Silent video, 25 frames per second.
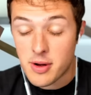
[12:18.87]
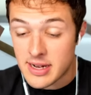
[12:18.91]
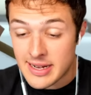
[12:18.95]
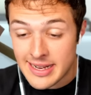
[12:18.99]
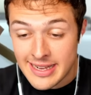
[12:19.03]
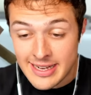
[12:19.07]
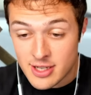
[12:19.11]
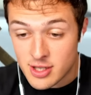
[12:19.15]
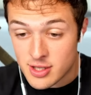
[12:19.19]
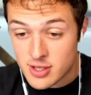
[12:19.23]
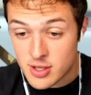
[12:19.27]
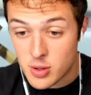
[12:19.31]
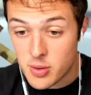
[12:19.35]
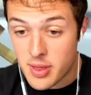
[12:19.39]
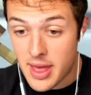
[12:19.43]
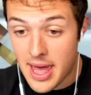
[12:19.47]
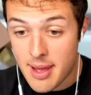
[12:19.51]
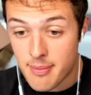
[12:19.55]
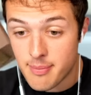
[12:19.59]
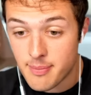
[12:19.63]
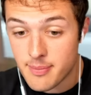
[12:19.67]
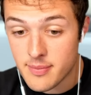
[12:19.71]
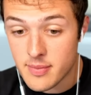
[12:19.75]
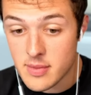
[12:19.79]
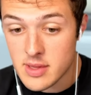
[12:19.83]
did he just do
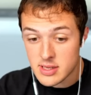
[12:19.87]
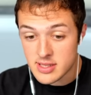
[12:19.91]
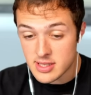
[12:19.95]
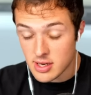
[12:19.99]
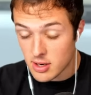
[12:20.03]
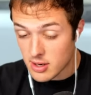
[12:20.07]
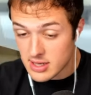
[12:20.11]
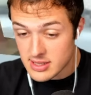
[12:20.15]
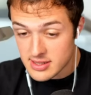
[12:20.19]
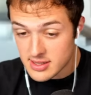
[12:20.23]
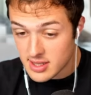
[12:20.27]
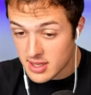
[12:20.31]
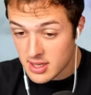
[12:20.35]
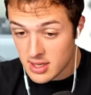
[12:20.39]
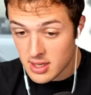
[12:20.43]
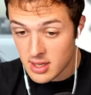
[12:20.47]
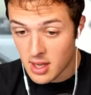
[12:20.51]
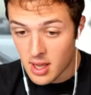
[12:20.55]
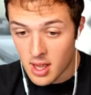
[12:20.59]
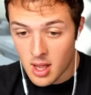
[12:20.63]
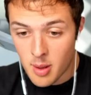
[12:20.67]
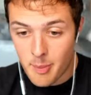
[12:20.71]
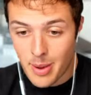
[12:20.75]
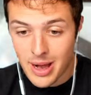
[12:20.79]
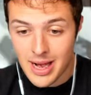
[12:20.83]
that? Seriously?
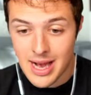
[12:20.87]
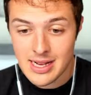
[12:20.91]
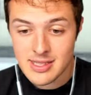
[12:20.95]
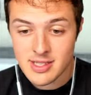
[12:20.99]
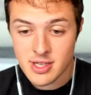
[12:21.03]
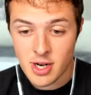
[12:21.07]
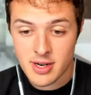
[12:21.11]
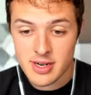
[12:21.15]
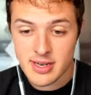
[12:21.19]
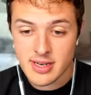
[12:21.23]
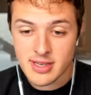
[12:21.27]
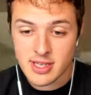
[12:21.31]
My god turned